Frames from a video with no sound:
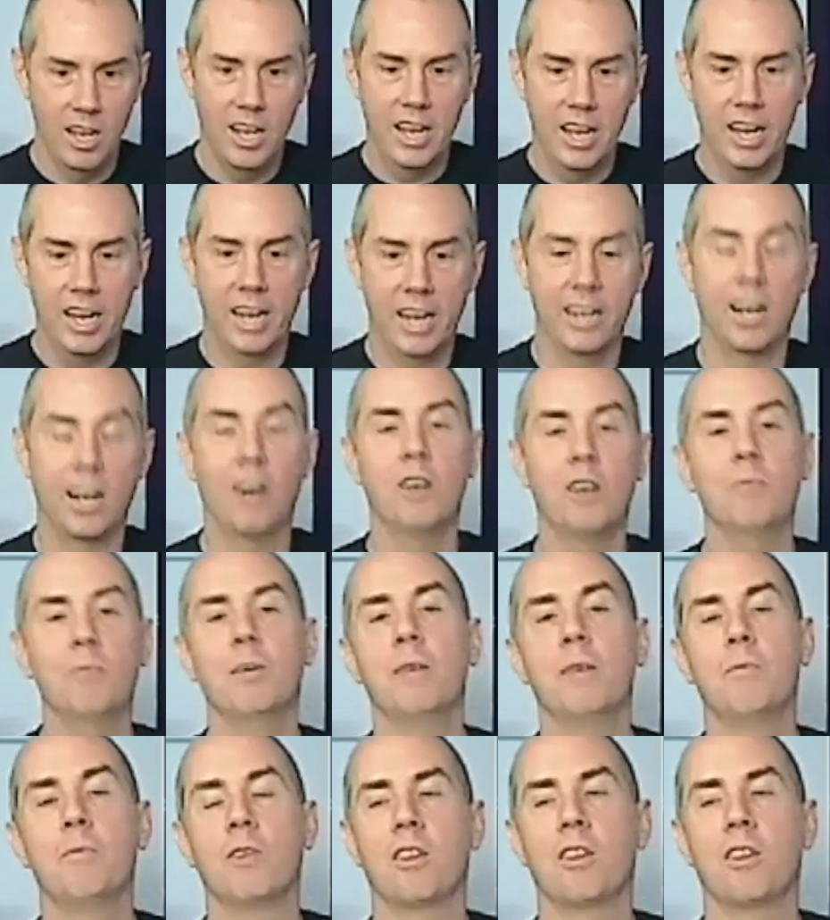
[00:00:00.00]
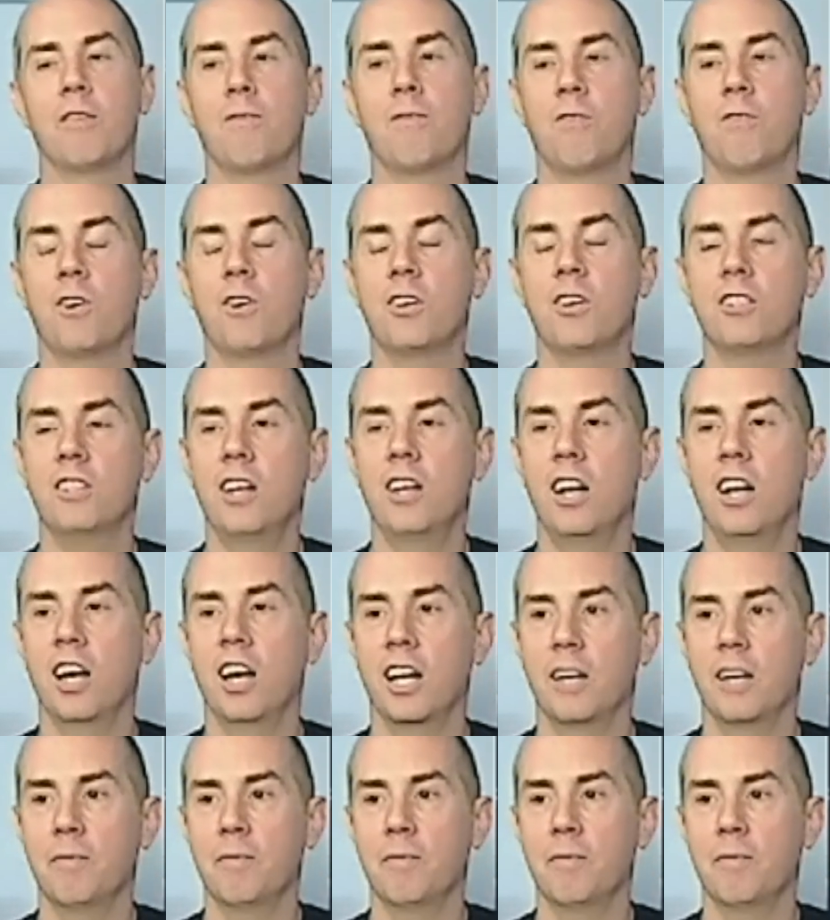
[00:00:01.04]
And I remember the first time